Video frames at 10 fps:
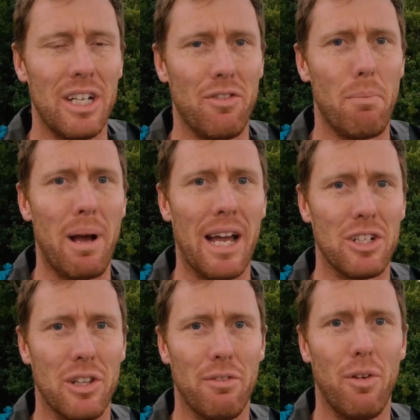different
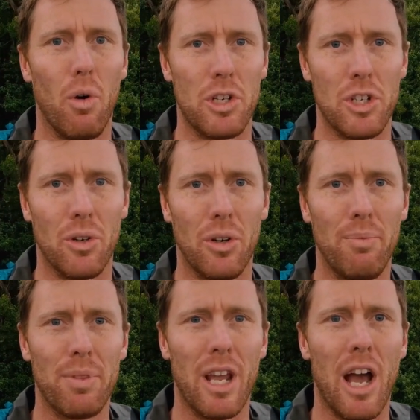parts of the
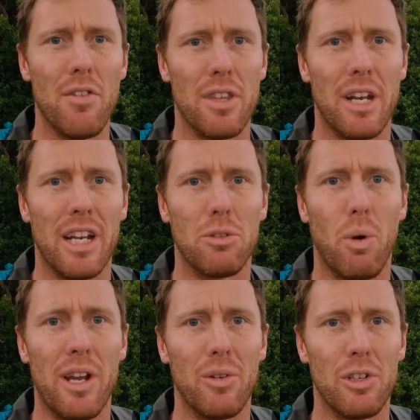foreshore over the
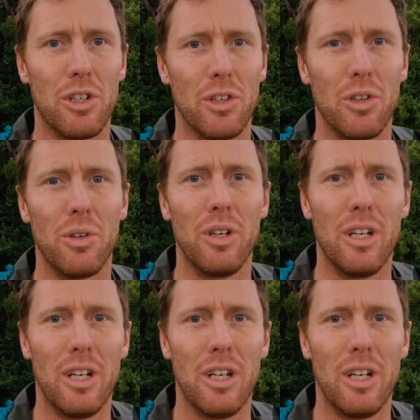next week or two,